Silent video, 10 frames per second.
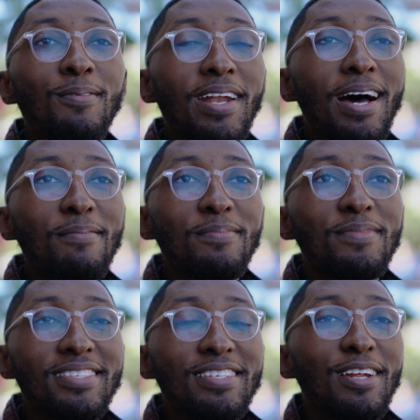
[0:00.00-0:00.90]
when I'm
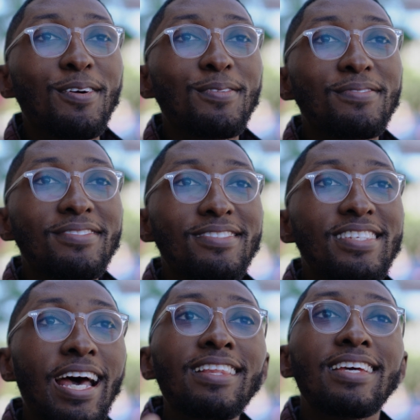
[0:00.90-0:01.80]

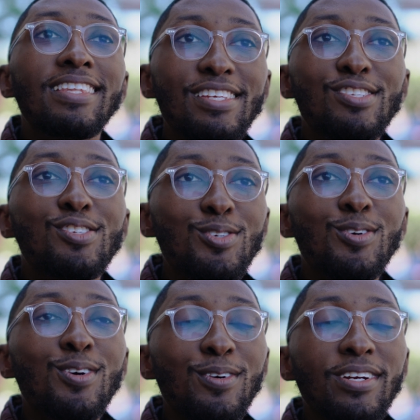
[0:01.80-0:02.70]
telling this
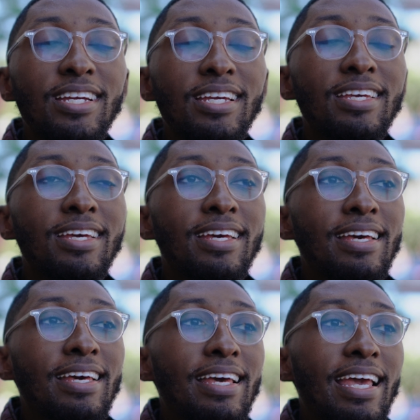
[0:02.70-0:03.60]
story.
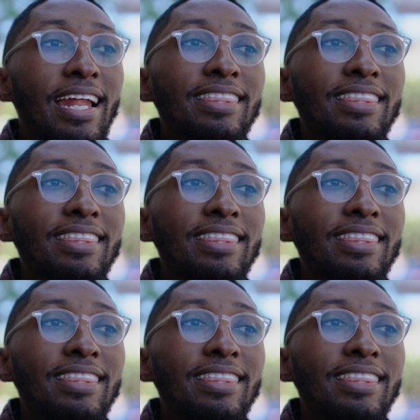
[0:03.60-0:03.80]
And